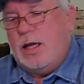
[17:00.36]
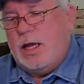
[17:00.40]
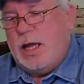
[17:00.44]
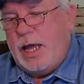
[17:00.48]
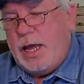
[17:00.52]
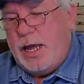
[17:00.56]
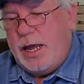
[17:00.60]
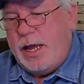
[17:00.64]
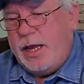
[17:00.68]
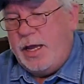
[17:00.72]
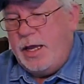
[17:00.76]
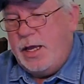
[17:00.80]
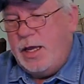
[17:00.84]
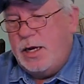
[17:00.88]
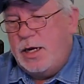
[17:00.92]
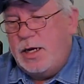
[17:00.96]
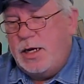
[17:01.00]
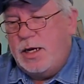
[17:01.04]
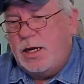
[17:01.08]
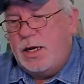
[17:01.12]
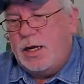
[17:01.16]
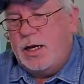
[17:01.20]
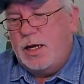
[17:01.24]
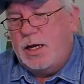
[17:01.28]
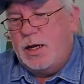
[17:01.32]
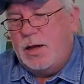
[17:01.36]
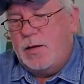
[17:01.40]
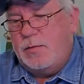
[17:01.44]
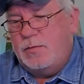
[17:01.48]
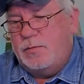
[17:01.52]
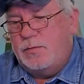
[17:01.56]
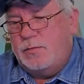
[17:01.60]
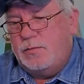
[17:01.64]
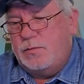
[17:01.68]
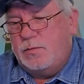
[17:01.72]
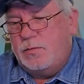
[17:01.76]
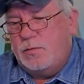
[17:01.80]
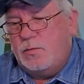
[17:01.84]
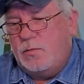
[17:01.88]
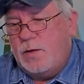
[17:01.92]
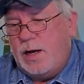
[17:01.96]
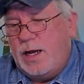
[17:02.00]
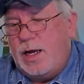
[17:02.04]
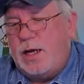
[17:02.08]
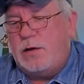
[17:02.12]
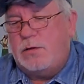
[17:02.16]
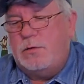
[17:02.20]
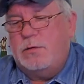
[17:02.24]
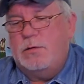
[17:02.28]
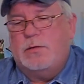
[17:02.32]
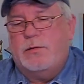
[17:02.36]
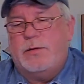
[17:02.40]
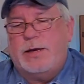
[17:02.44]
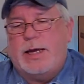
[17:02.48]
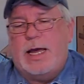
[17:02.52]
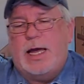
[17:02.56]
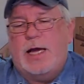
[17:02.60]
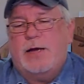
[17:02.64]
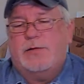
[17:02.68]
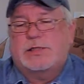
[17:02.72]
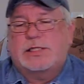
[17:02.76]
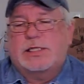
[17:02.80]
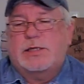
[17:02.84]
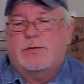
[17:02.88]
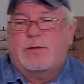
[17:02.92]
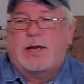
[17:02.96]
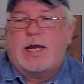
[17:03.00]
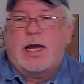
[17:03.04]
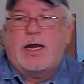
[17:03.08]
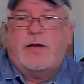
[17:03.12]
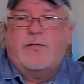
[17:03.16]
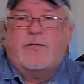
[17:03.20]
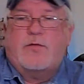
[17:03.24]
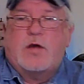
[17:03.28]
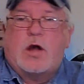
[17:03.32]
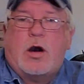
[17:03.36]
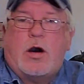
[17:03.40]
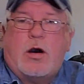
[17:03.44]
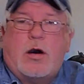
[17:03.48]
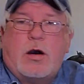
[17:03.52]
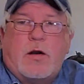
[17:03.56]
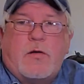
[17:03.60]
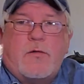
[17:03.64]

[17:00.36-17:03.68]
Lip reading: And, wow, we have some kind of car